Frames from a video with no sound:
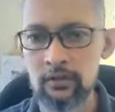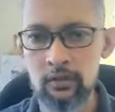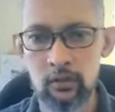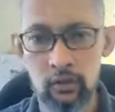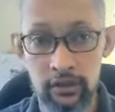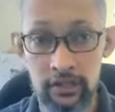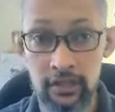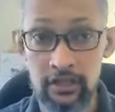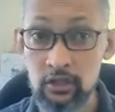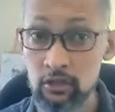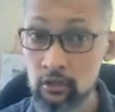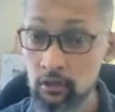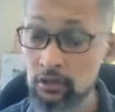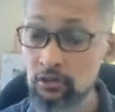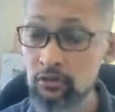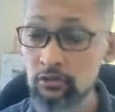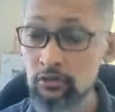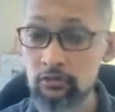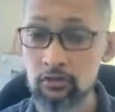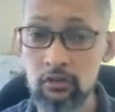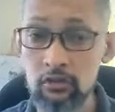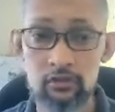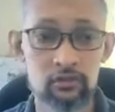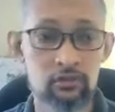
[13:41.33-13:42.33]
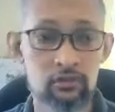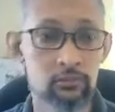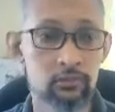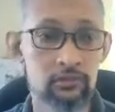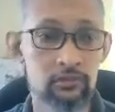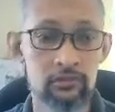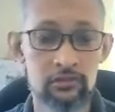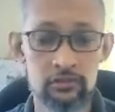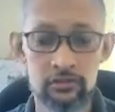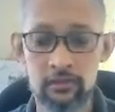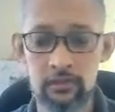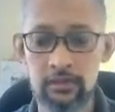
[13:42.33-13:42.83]
Okay, you want to draw this
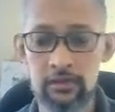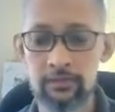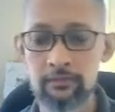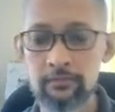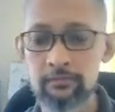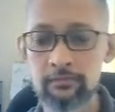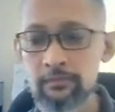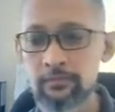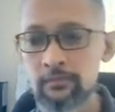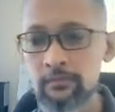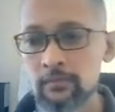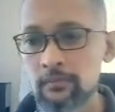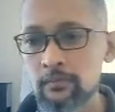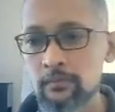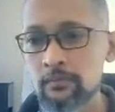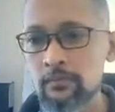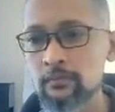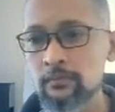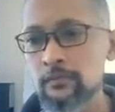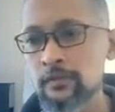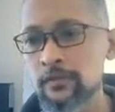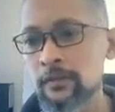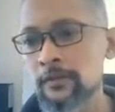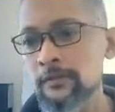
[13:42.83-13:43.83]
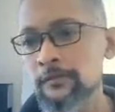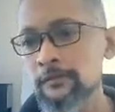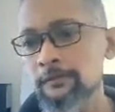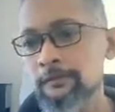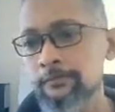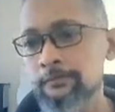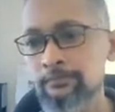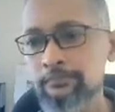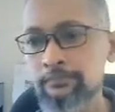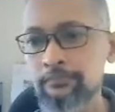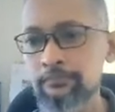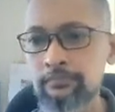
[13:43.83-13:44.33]
person there. Okay.
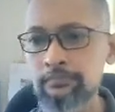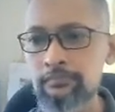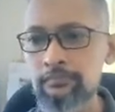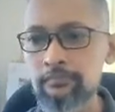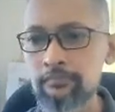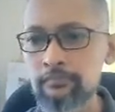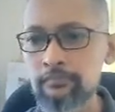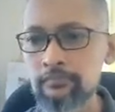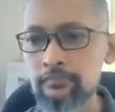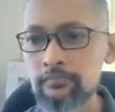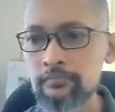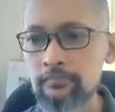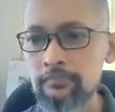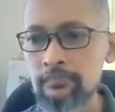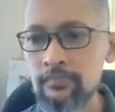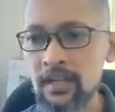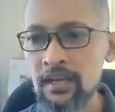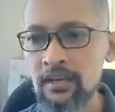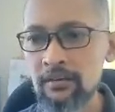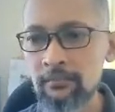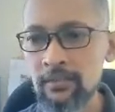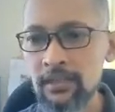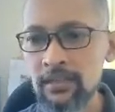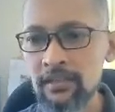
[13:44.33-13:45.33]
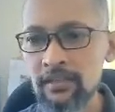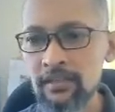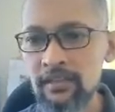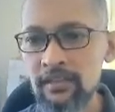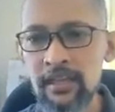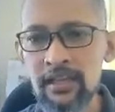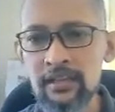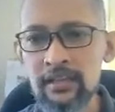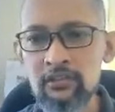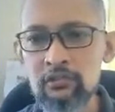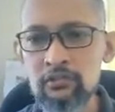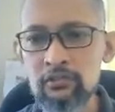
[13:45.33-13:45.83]
The thing
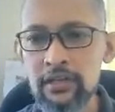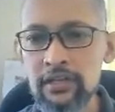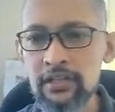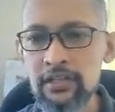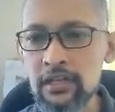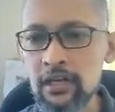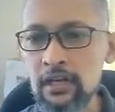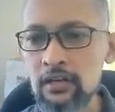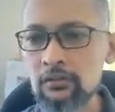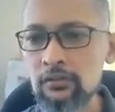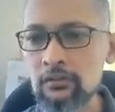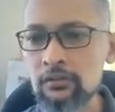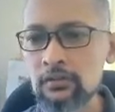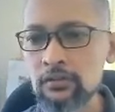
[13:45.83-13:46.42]
is, right now,